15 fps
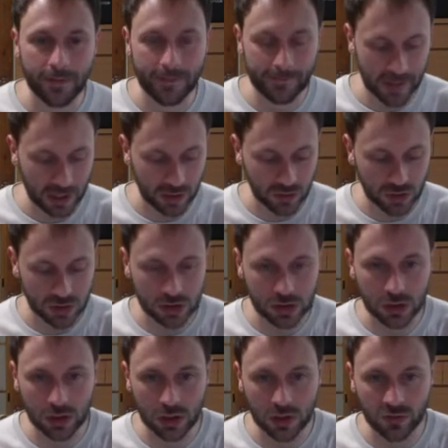
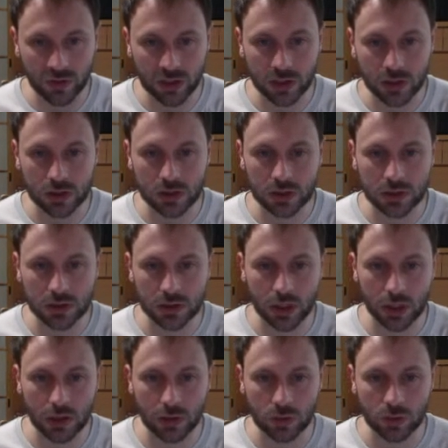advantages,
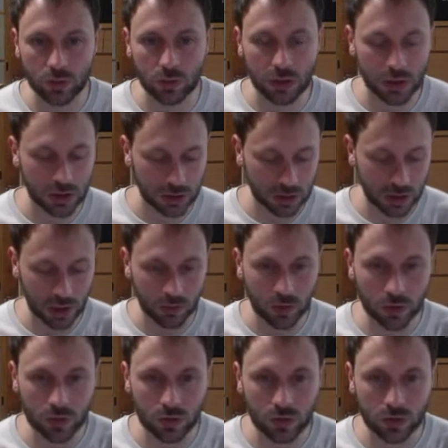and it would be shame
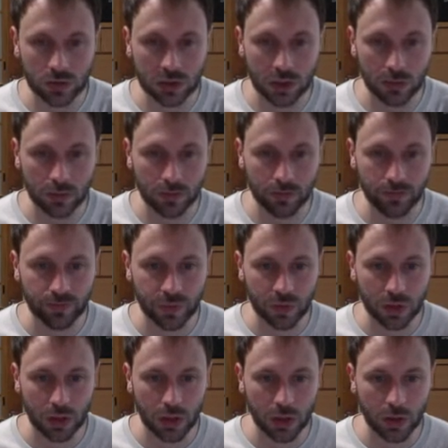not to use them.
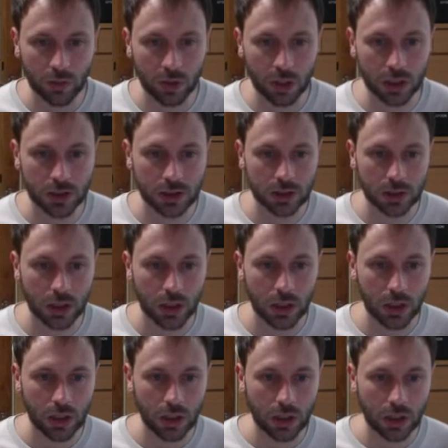But
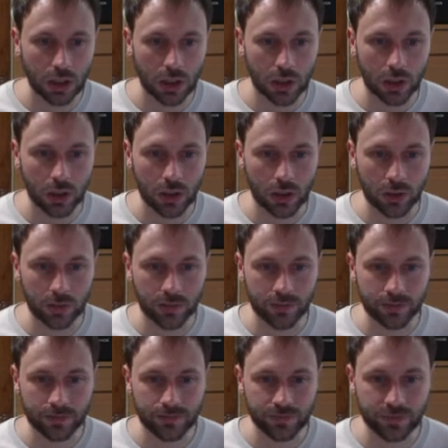
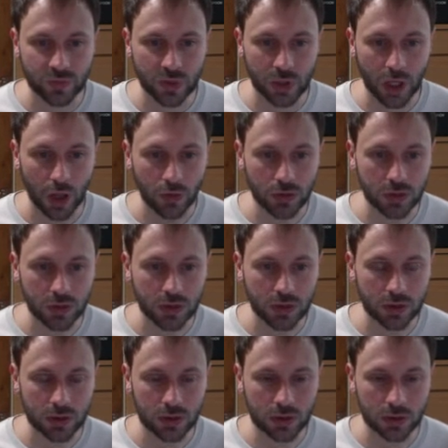I would
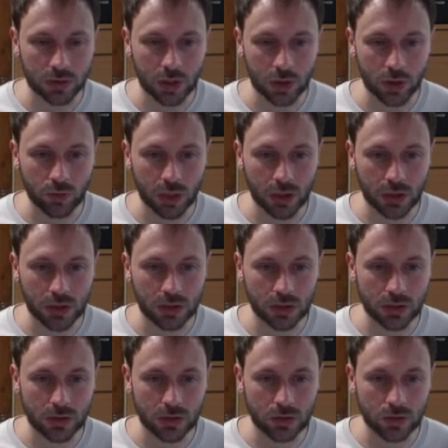recommend
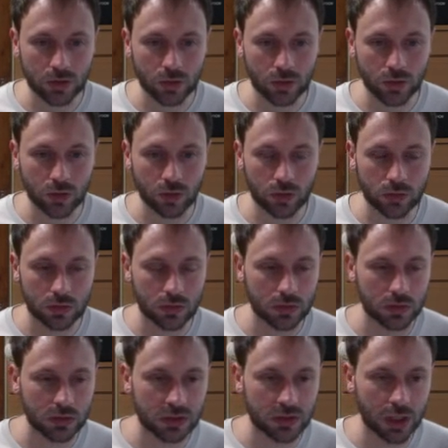to
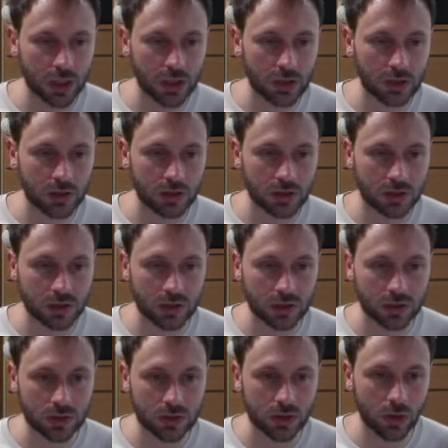start
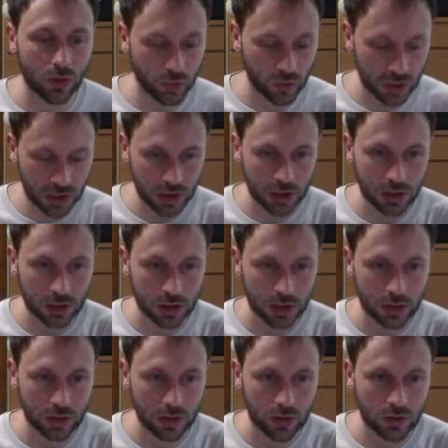slowly
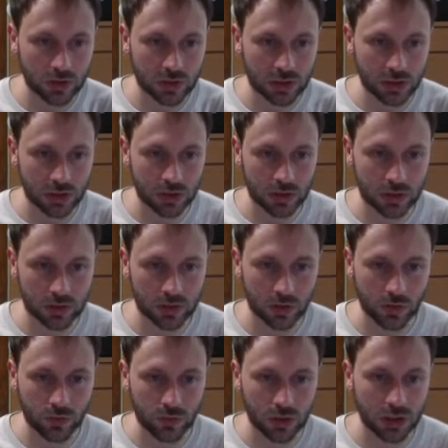using
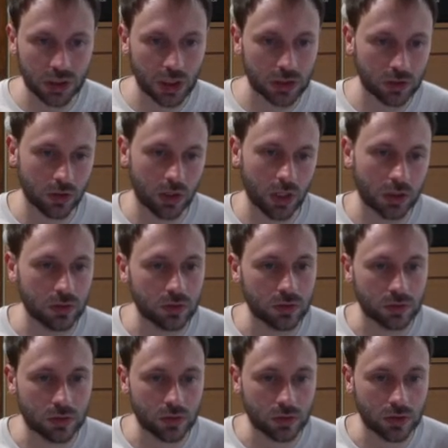software that you can
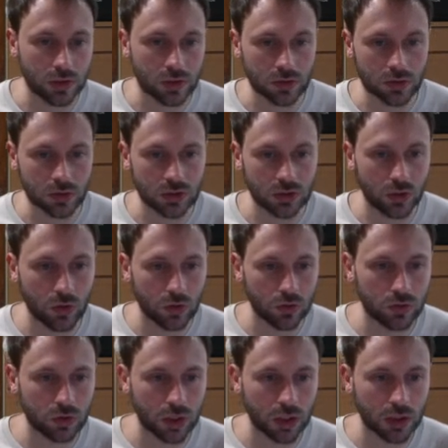just
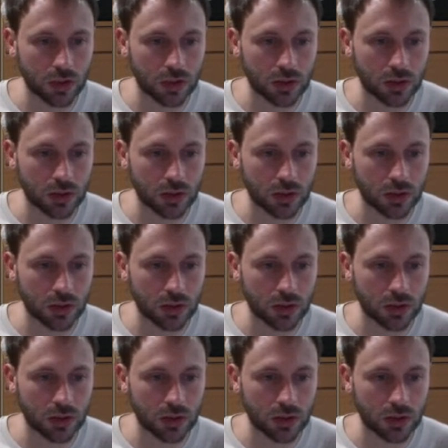go and